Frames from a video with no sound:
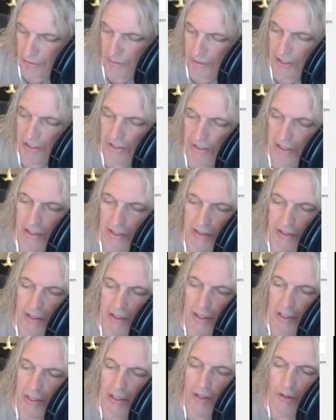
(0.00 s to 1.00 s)
what is this,
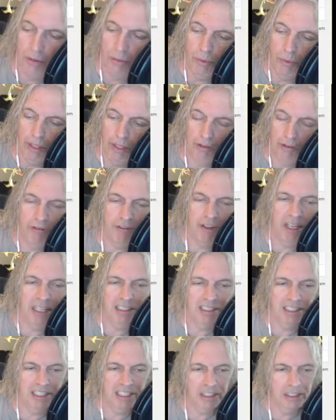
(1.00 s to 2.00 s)
Real
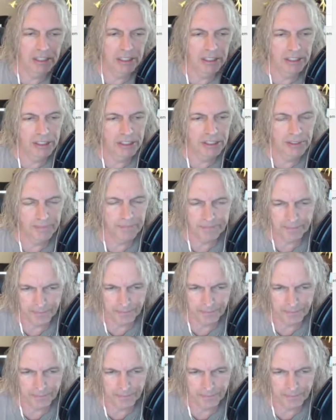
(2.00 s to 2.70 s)
Fancy Goods,